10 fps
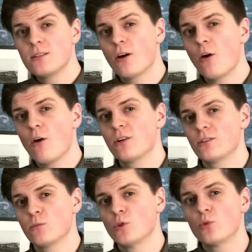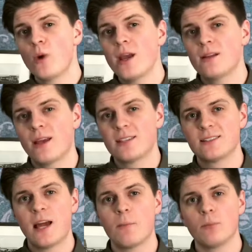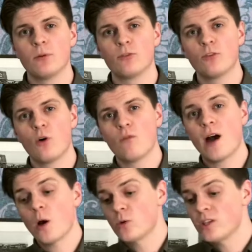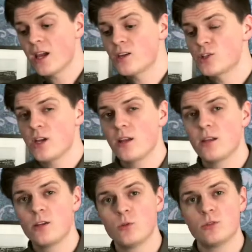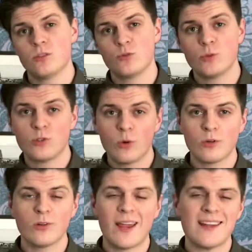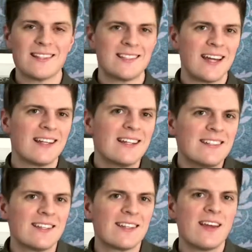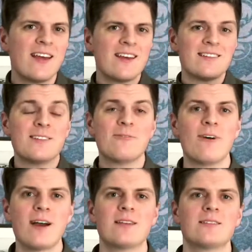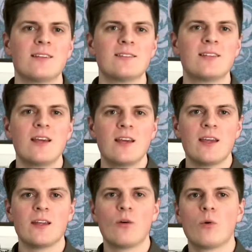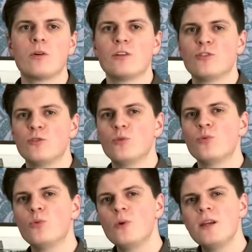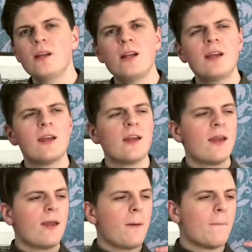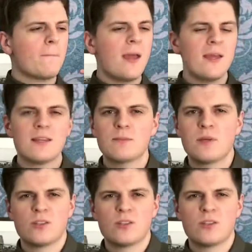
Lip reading: are some great examples of how Jay Shetty uses rhetorical and stylistic devices in order to really make his message